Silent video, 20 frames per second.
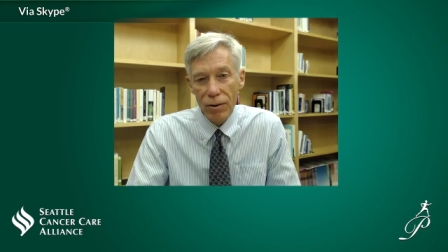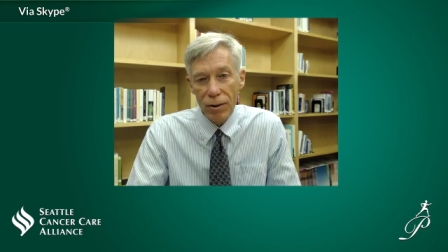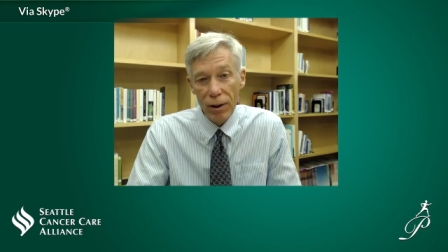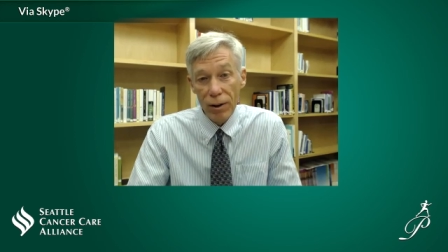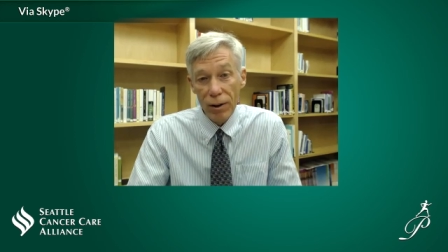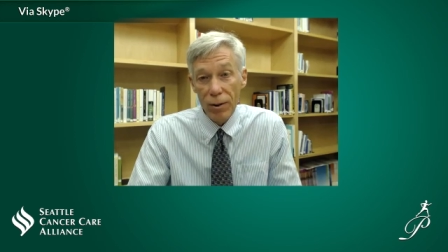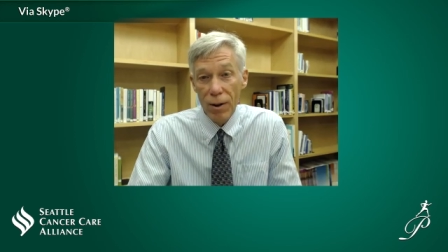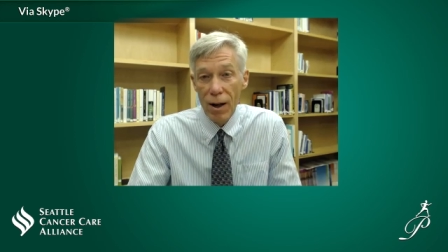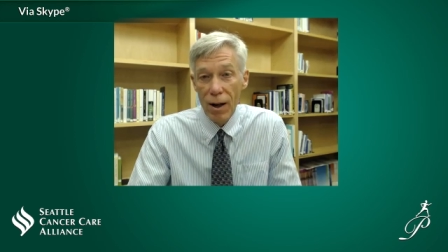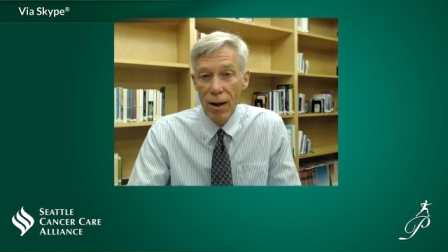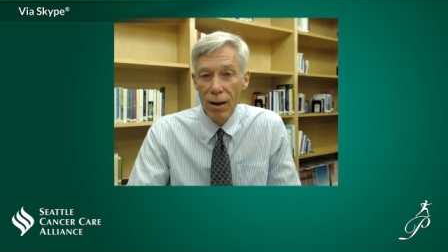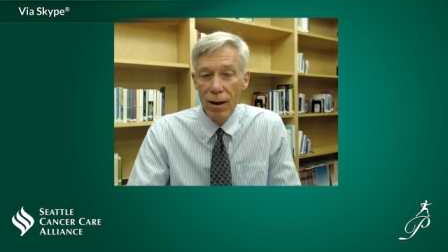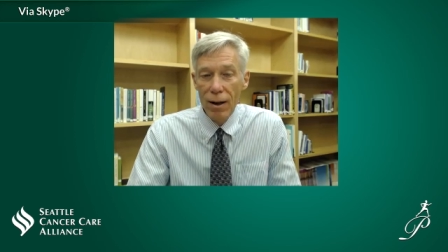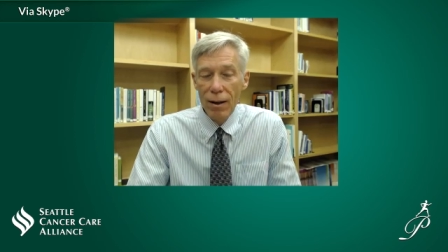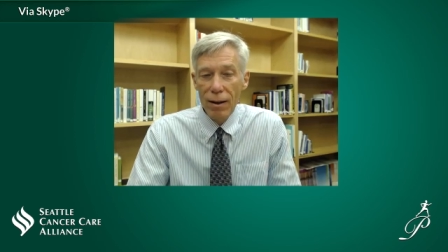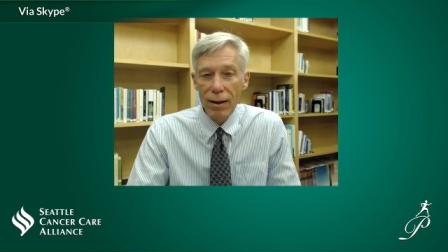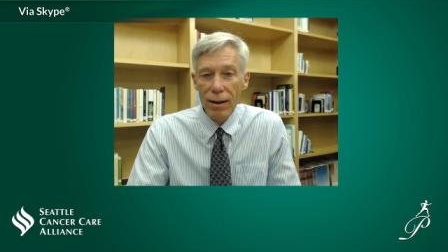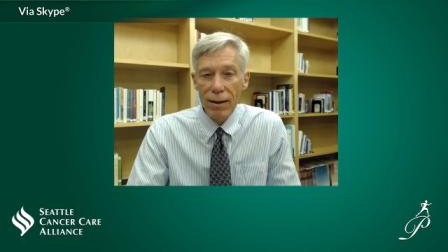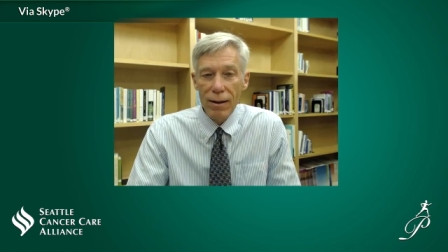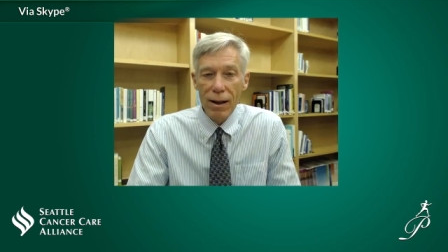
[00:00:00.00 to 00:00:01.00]
So
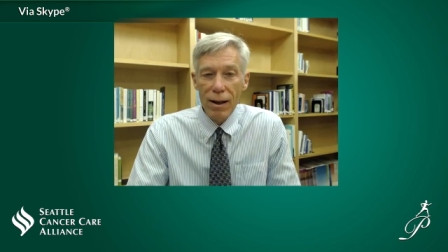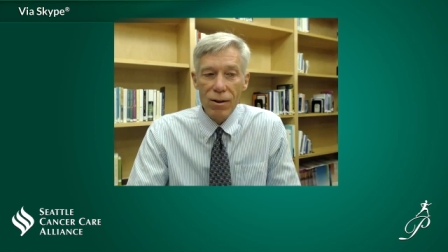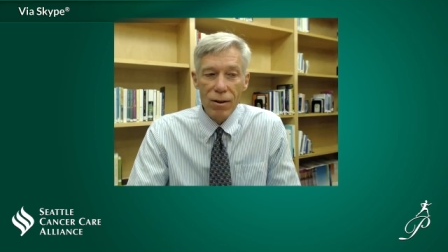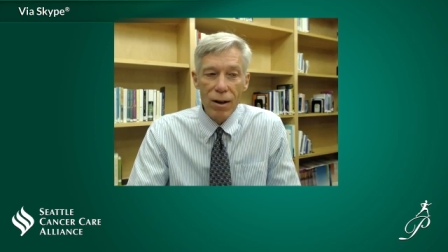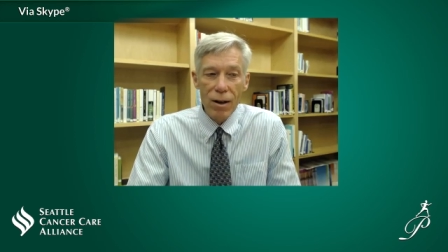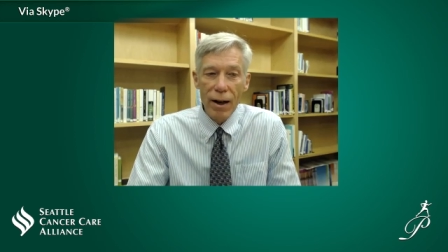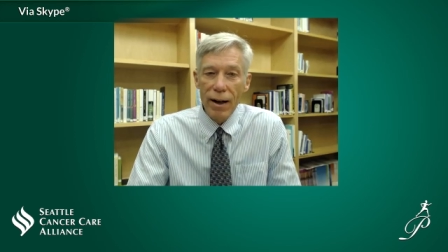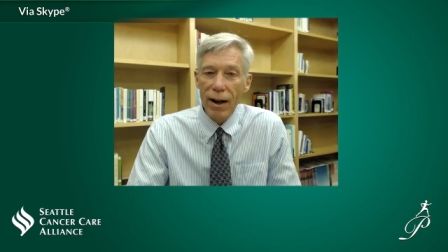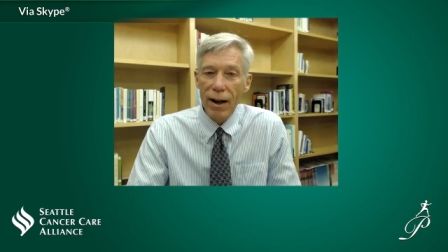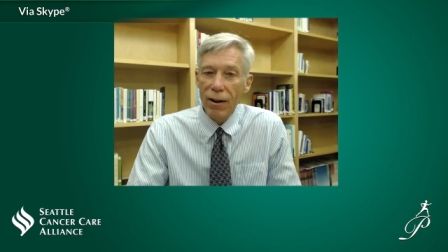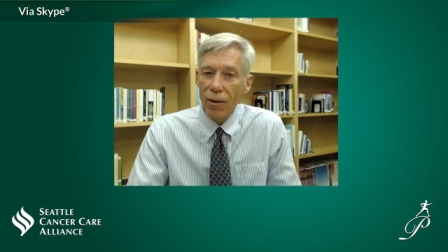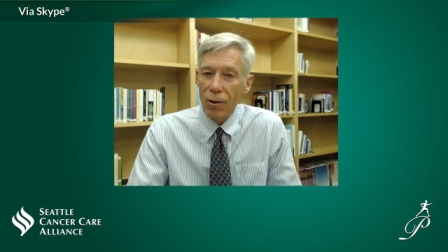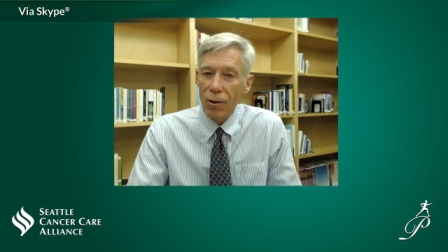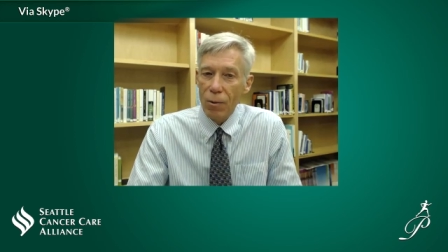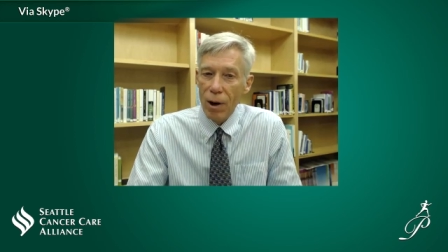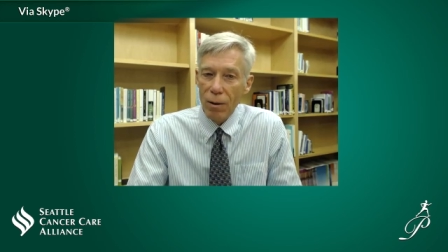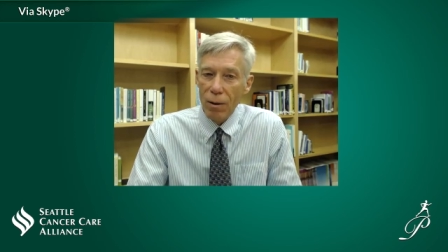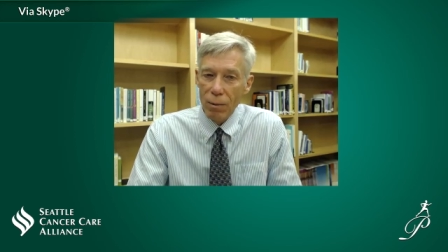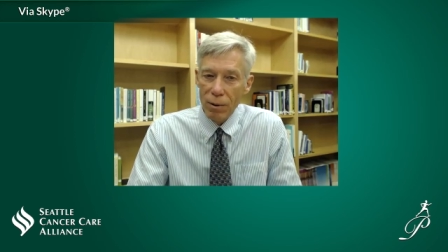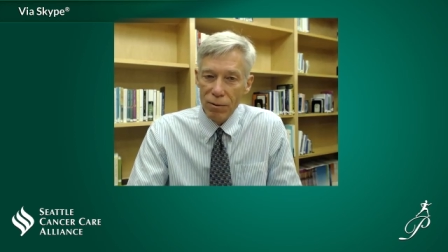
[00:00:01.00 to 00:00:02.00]
it, it's not out of
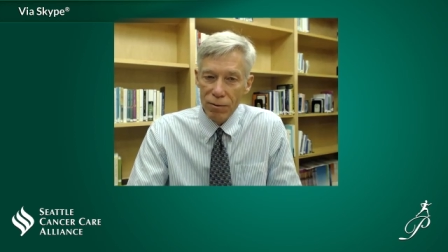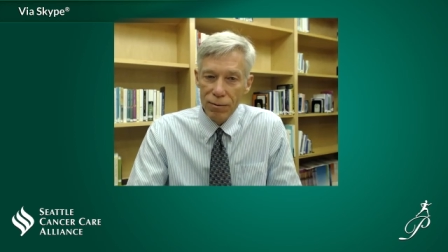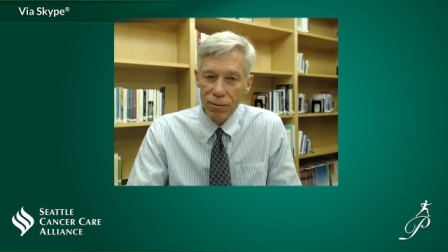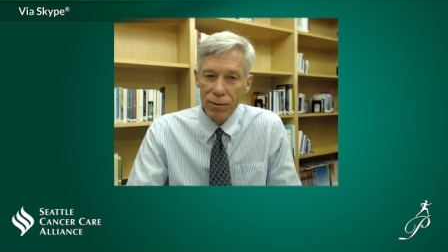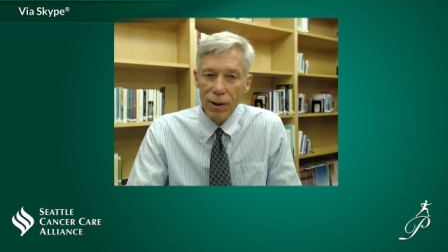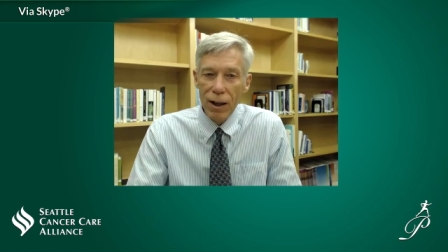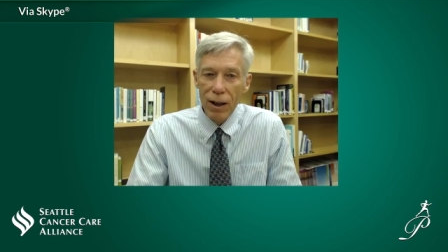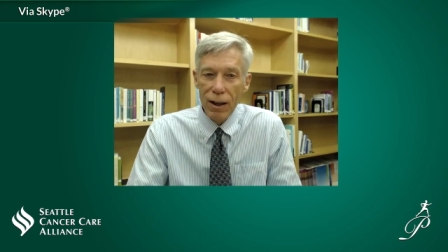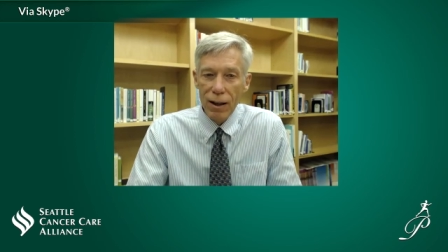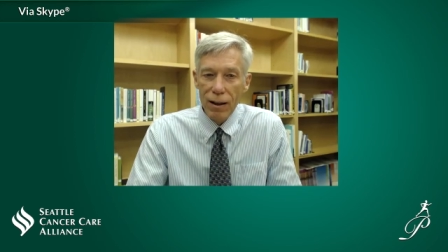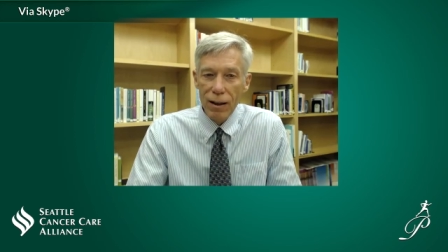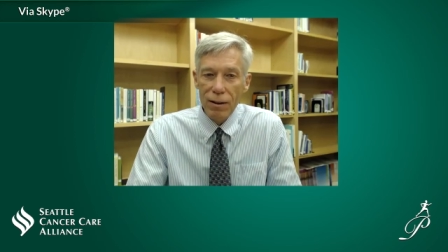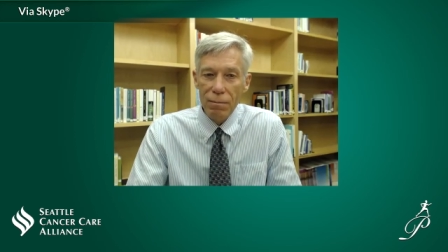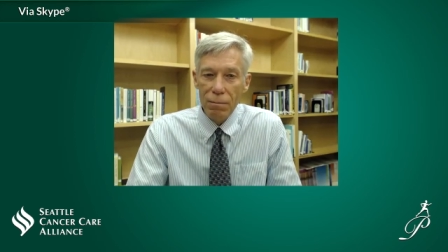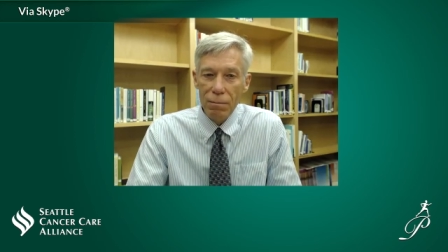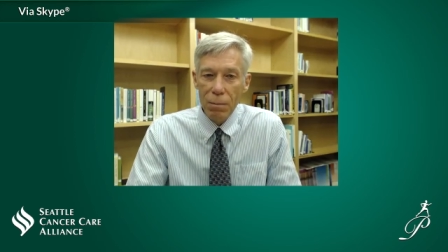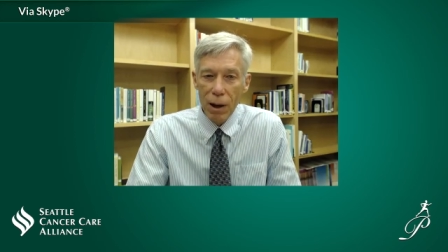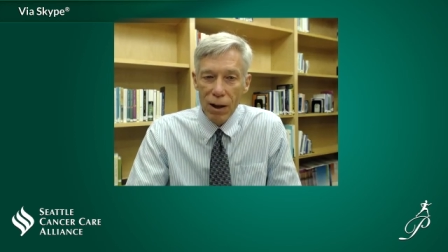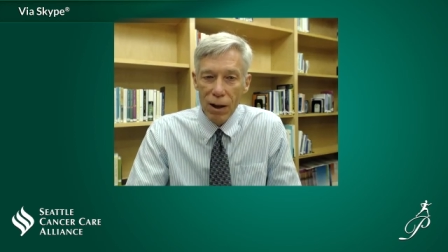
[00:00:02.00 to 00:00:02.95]
the realm of uh,